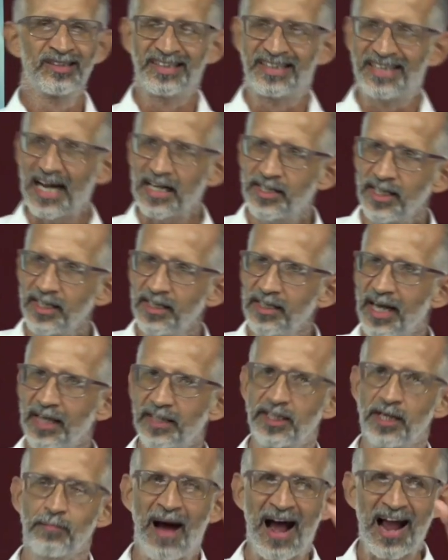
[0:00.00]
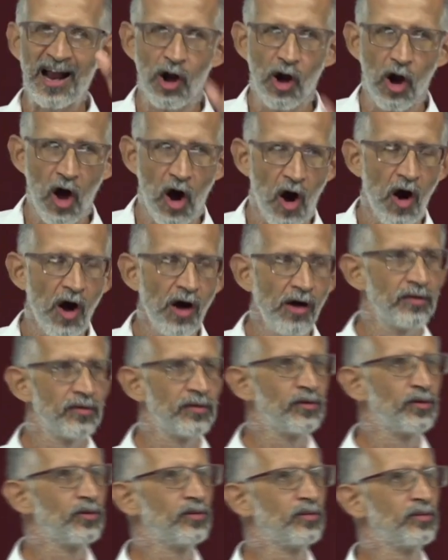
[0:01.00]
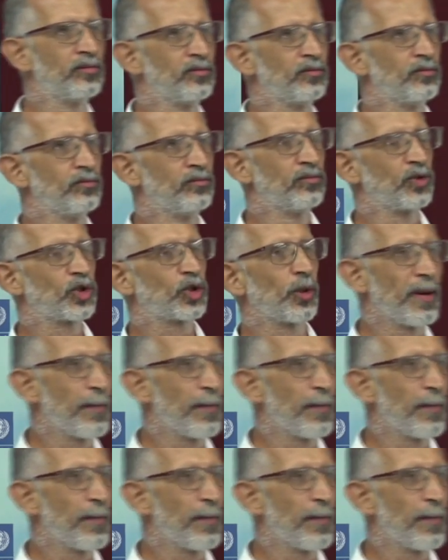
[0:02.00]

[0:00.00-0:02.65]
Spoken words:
designated by law to